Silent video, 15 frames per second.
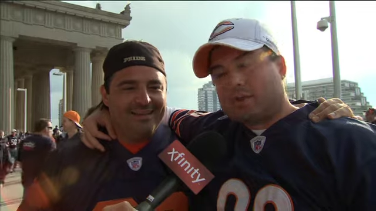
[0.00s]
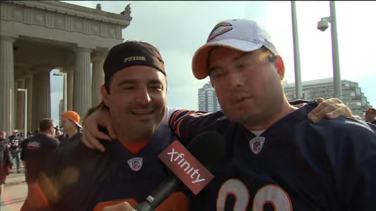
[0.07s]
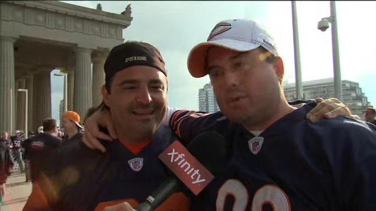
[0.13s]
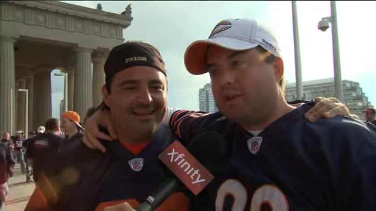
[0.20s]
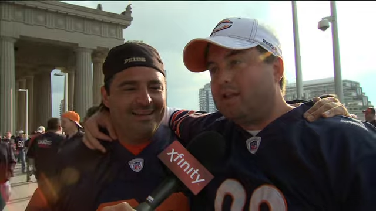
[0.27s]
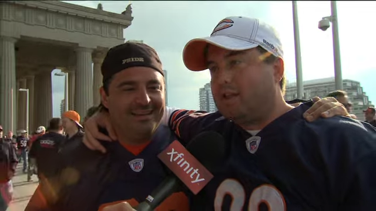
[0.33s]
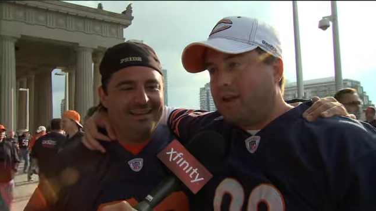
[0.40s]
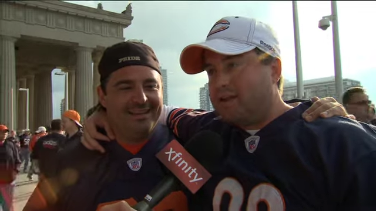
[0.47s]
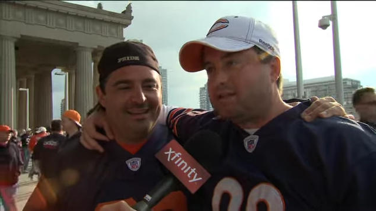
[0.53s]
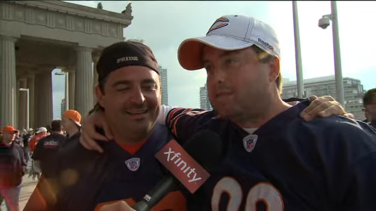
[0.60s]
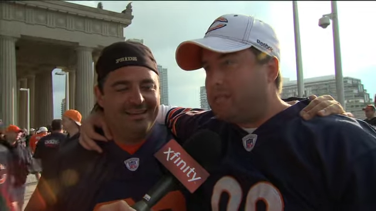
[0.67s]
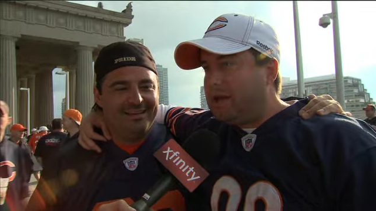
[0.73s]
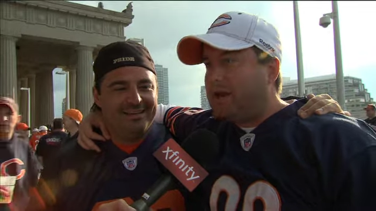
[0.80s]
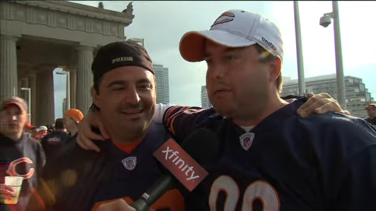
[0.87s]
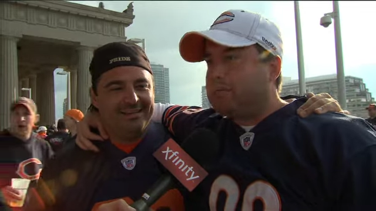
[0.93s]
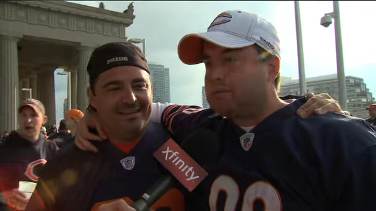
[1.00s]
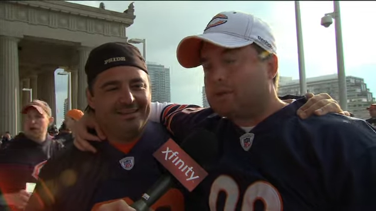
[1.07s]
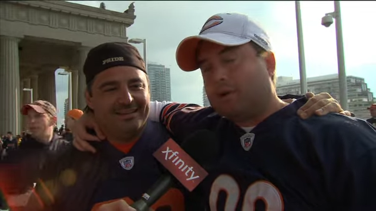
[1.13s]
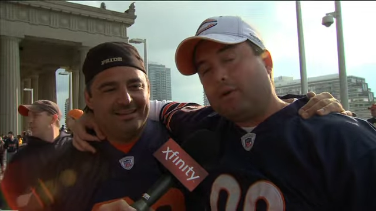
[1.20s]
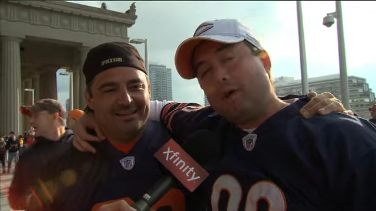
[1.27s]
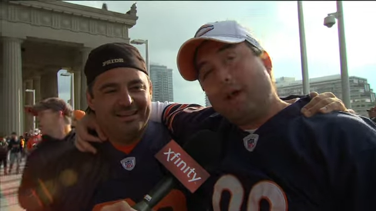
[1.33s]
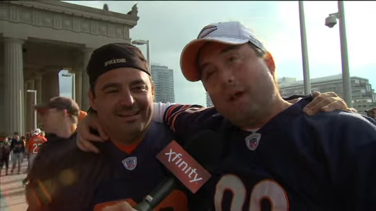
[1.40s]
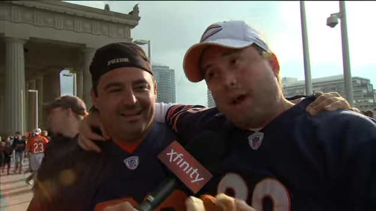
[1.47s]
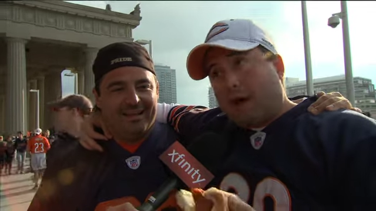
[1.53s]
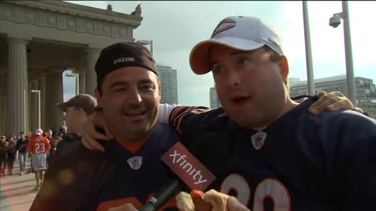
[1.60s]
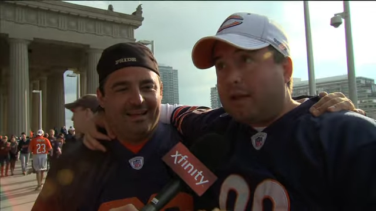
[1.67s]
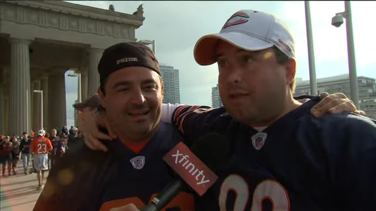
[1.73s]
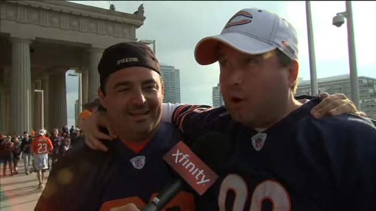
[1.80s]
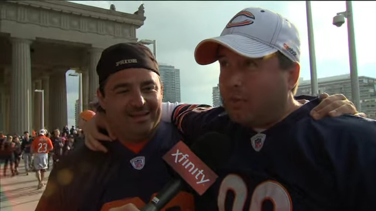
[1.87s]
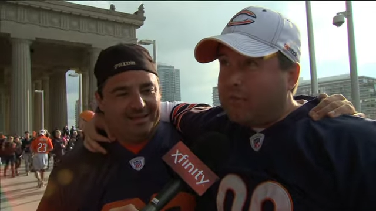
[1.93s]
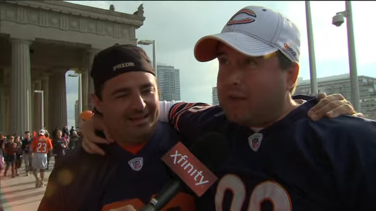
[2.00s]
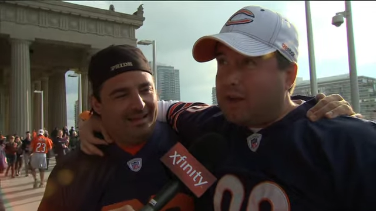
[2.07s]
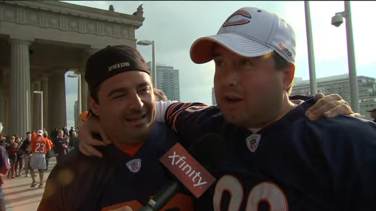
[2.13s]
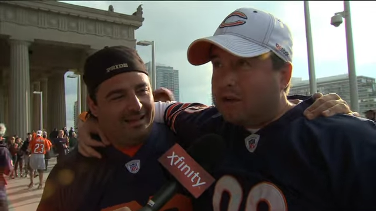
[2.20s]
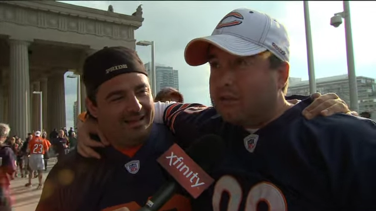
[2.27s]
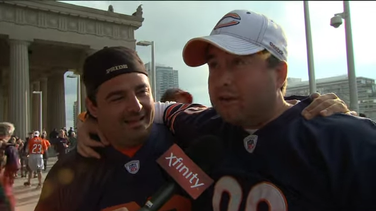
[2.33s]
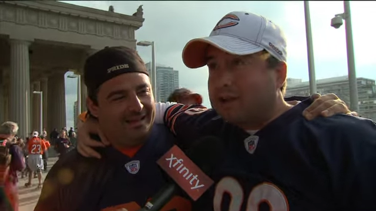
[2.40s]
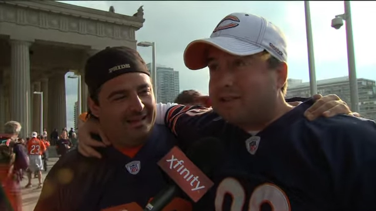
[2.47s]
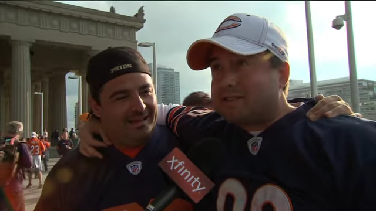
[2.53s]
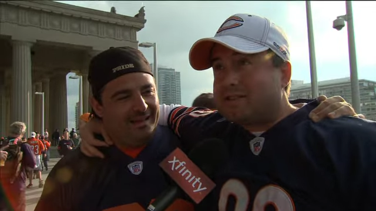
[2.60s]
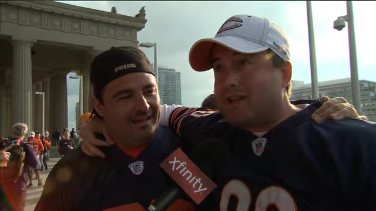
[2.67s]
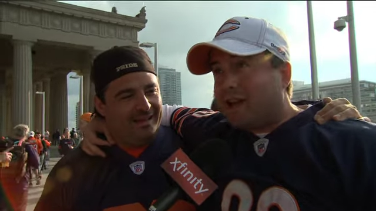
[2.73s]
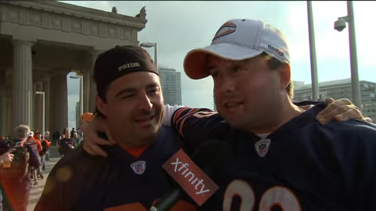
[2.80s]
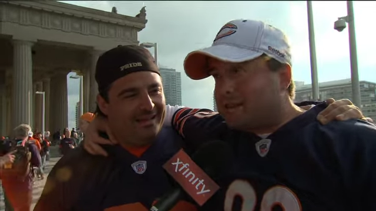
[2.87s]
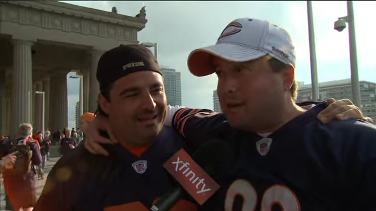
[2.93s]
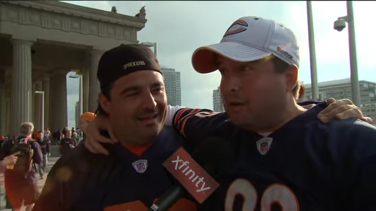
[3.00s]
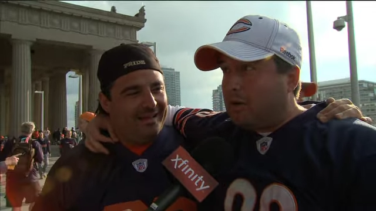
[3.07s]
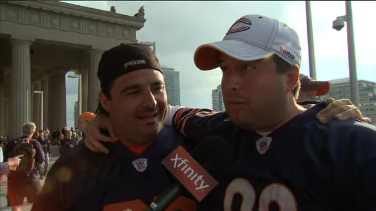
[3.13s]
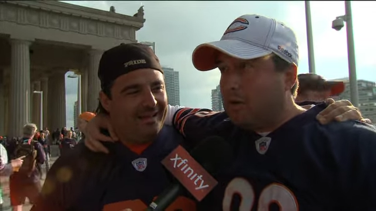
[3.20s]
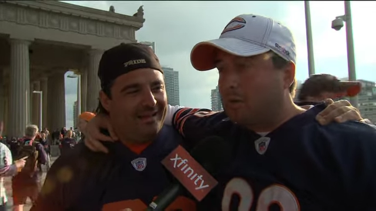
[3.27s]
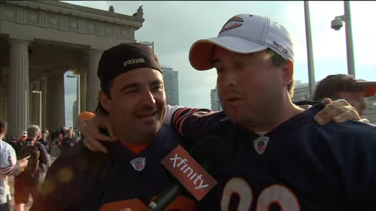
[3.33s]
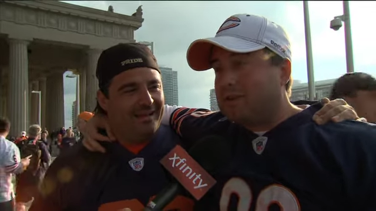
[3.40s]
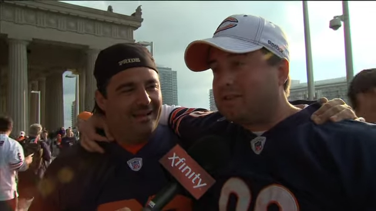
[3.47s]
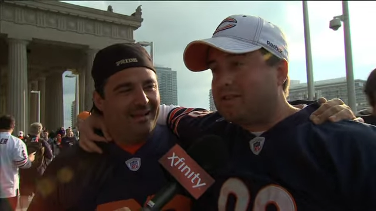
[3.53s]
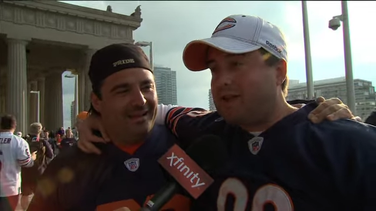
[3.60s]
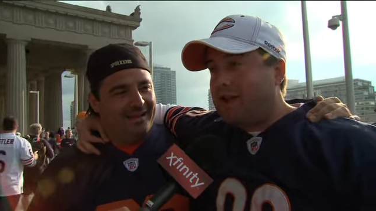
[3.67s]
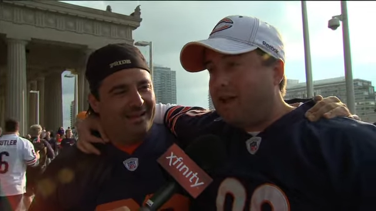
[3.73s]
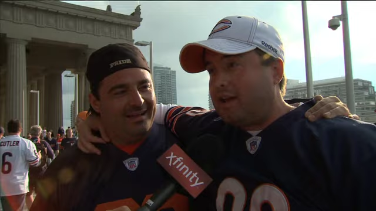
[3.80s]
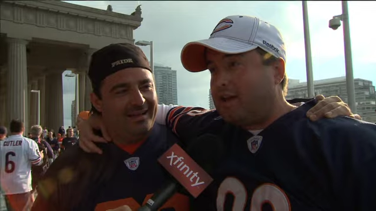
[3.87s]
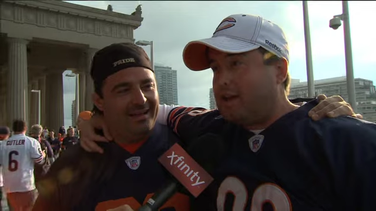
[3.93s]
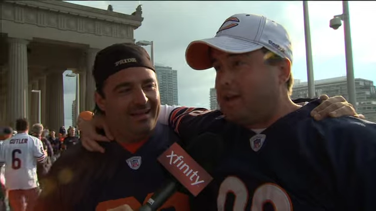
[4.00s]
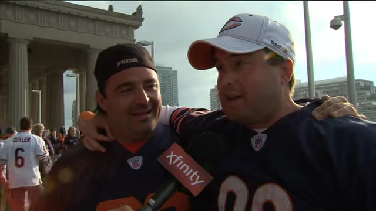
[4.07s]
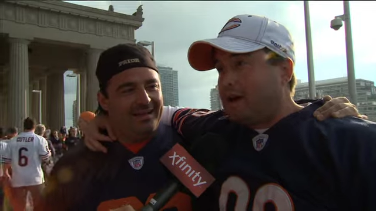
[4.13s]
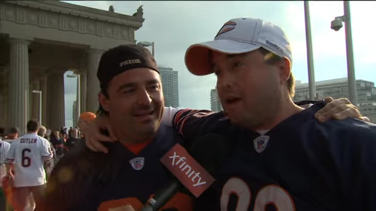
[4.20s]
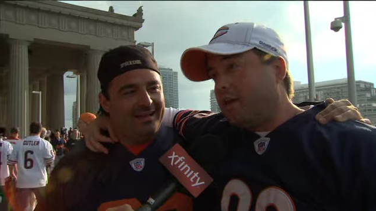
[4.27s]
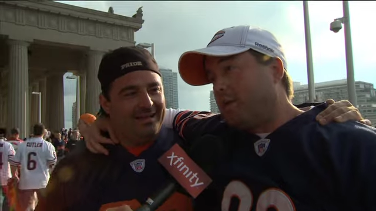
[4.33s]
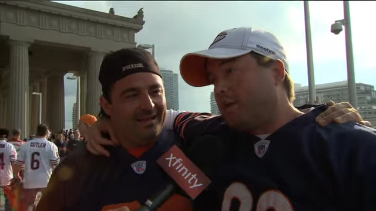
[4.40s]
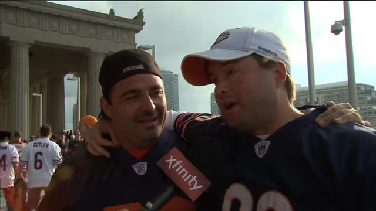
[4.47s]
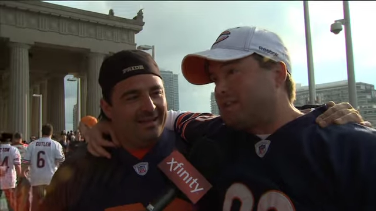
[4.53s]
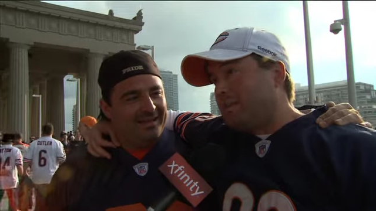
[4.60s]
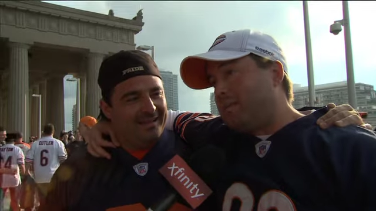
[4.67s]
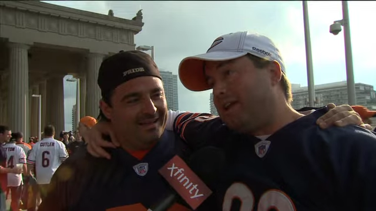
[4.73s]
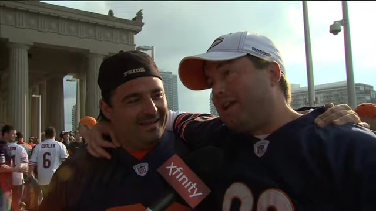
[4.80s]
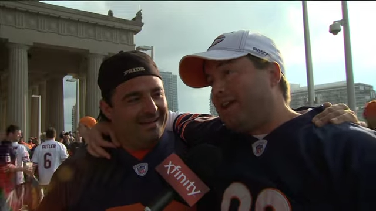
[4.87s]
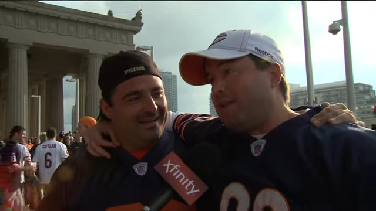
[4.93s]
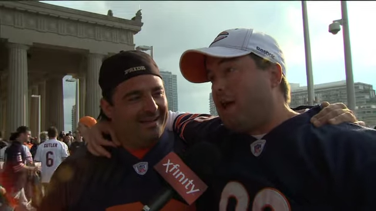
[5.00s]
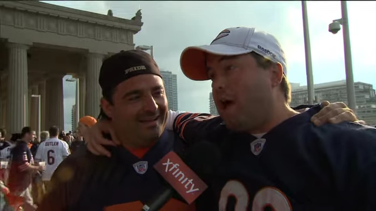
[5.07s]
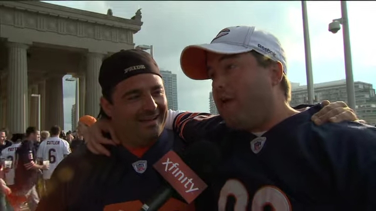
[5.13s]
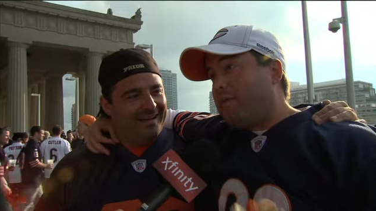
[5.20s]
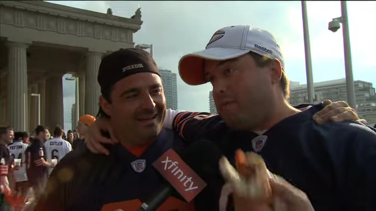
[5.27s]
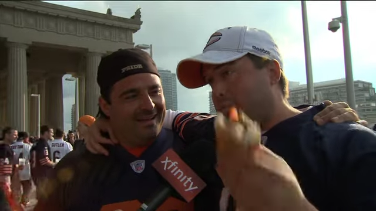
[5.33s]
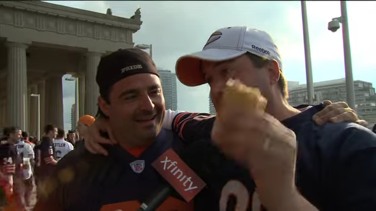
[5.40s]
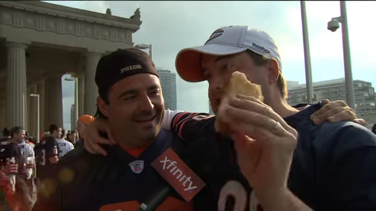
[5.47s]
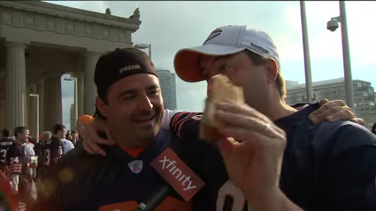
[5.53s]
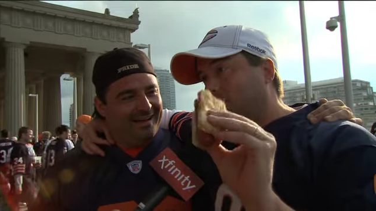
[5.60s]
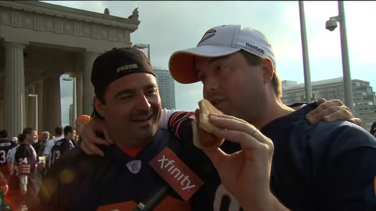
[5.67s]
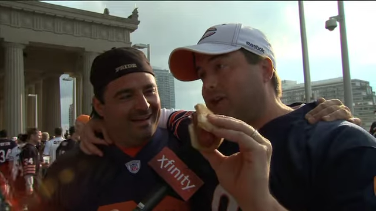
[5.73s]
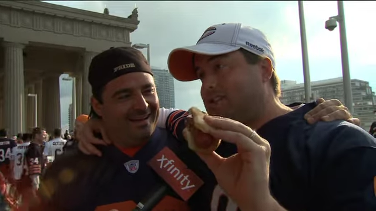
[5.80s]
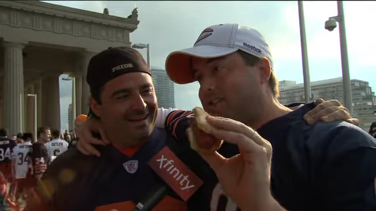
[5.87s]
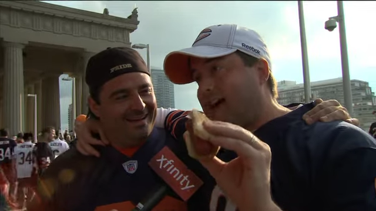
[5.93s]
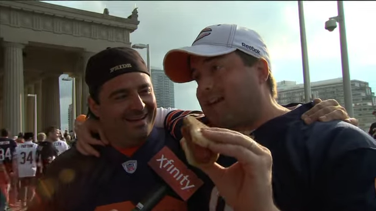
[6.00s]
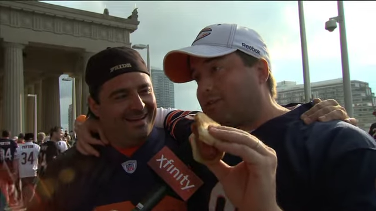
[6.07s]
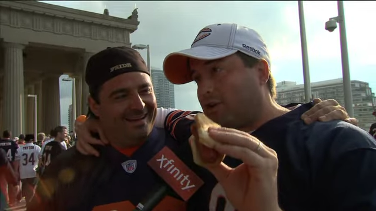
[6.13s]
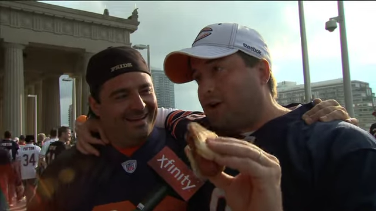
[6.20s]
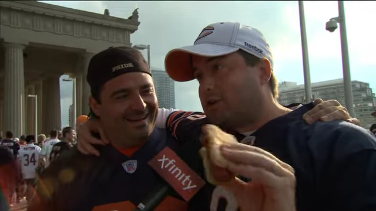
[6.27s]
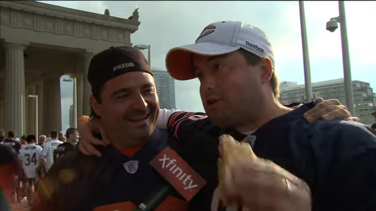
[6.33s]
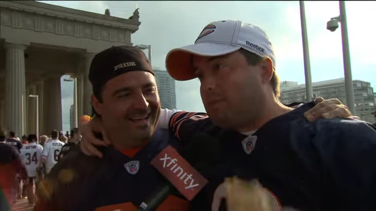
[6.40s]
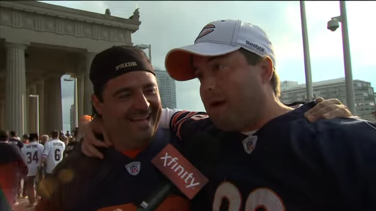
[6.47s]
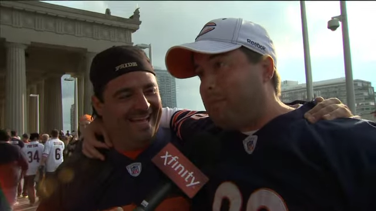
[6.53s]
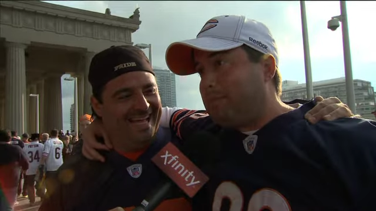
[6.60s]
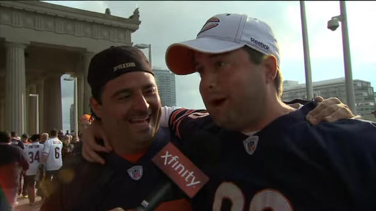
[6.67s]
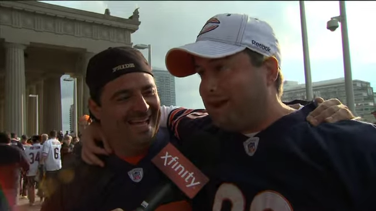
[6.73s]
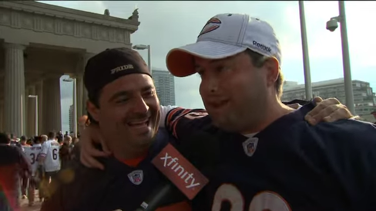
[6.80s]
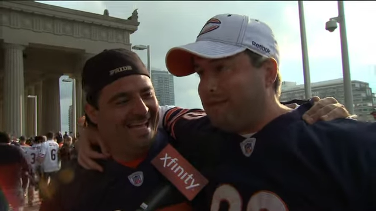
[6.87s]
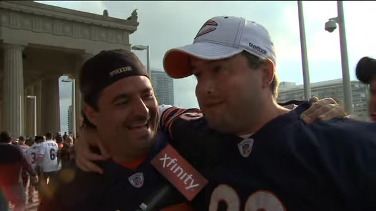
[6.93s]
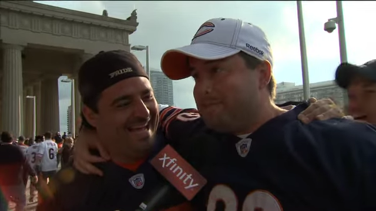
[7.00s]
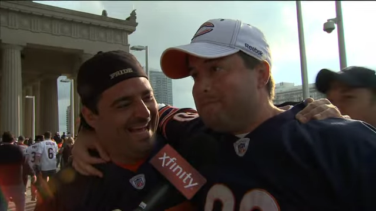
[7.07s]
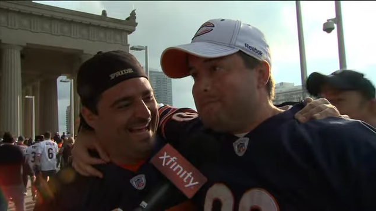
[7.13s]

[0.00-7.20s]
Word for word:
Speaker 1: so we like to beat them. So I'd hopefully Cutler gets his act together and we win today. Otherwise, I'm going to eat mustardless hot dogs with my buddy.